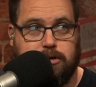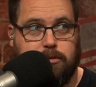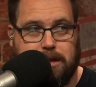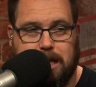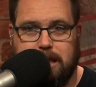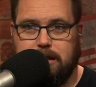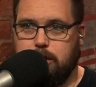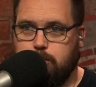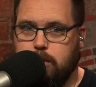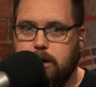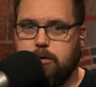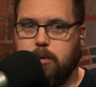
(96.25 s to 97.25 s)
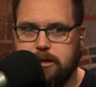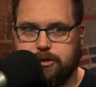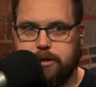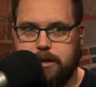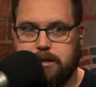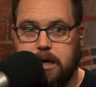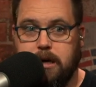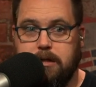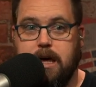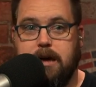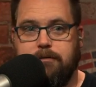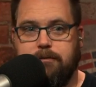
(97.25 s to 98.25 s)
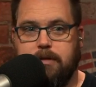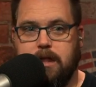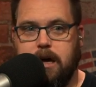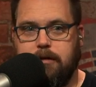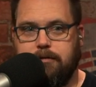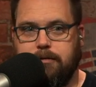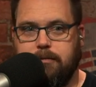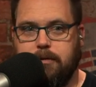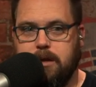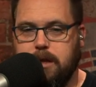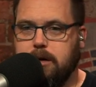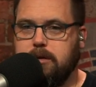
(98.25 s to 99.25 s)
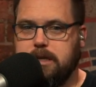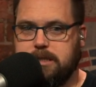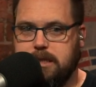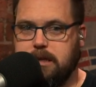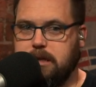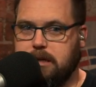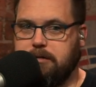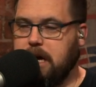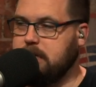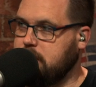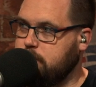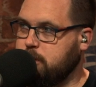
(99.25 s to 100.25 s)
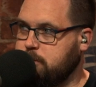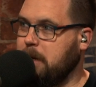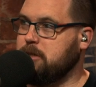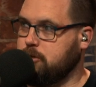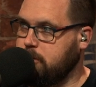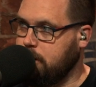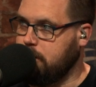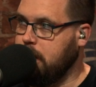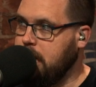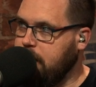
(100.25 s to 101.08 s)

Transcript: So th the real question is they've they've clearly seen that they've got something special here.